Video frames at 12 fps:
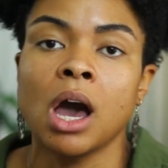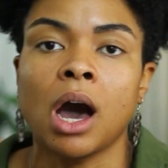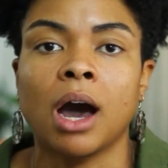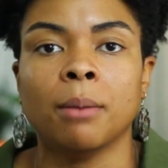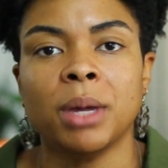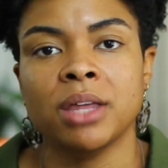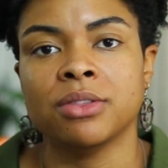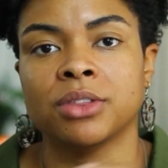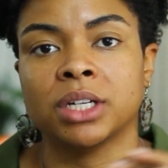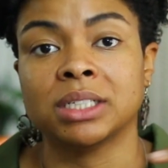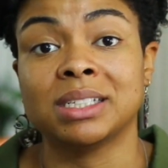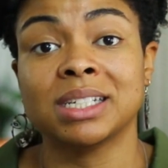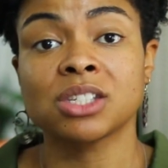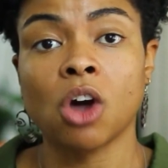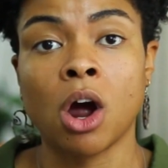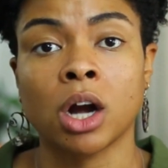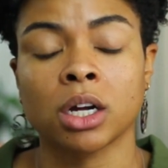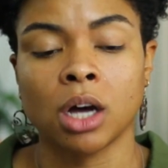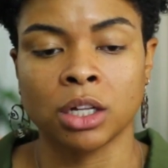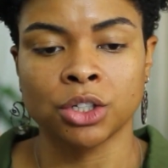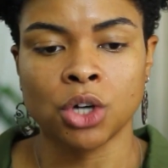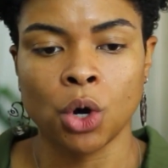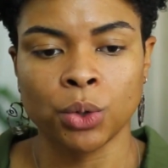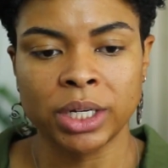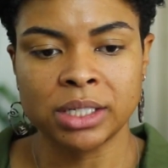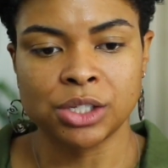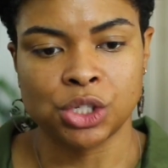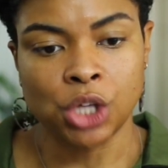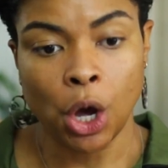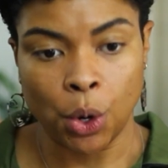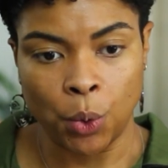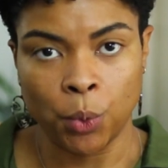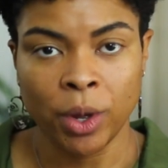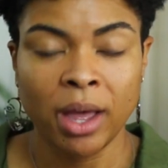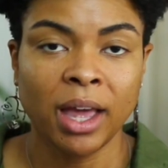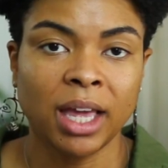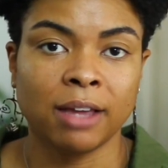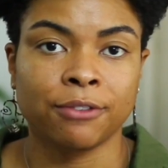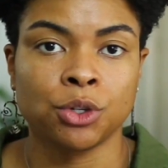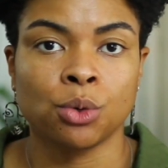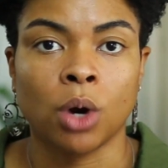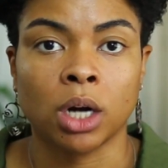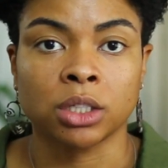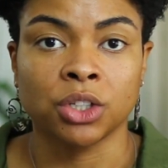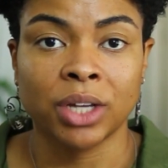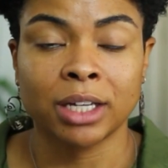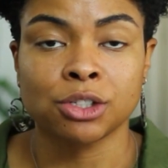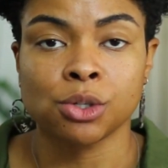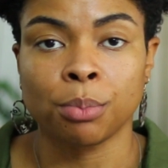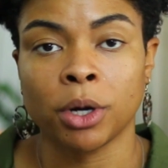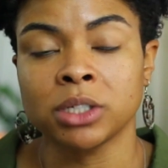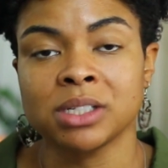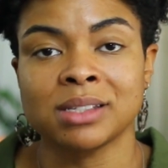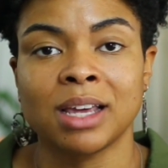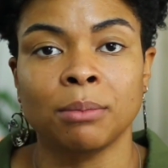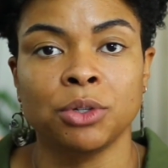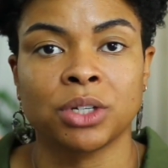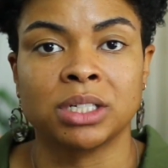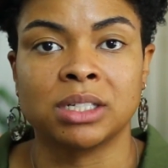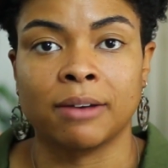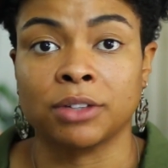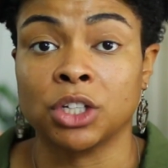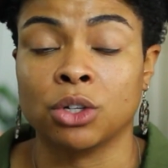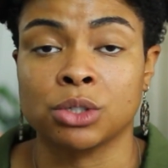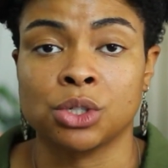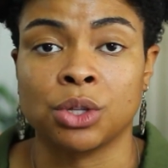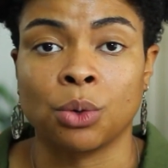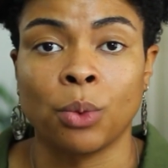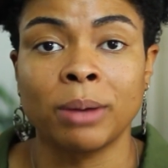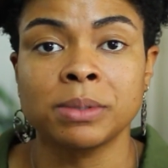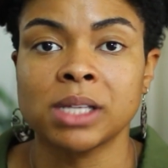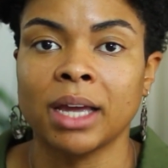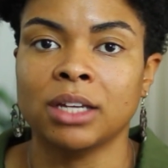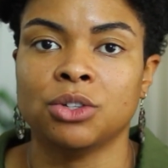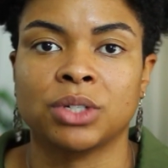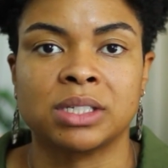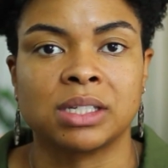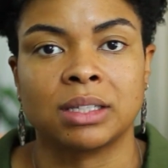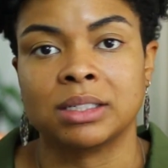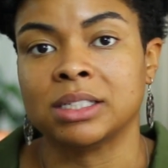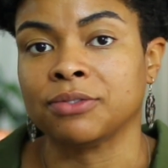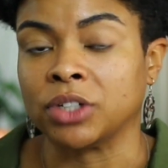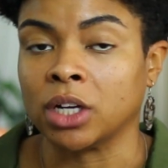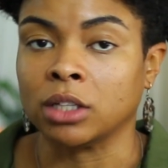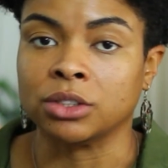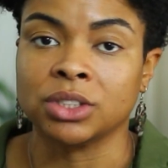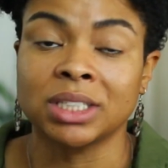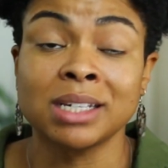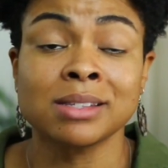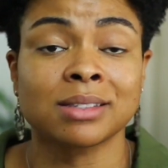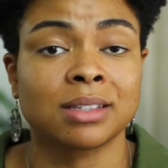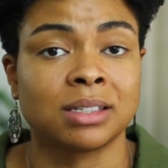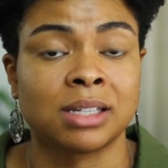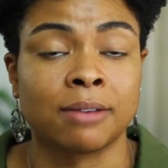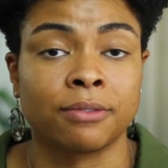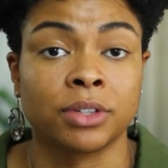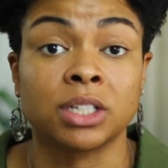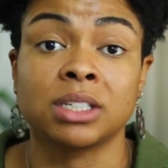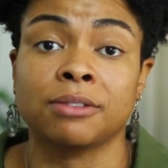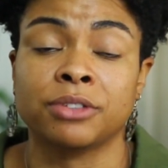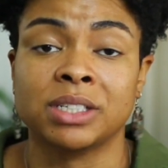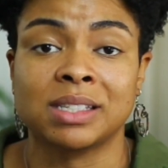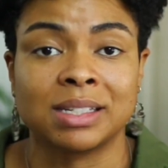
And the discs are color coded, so if you are looking to purchase them, you can definitely go to their website and you can see the different color discs, the different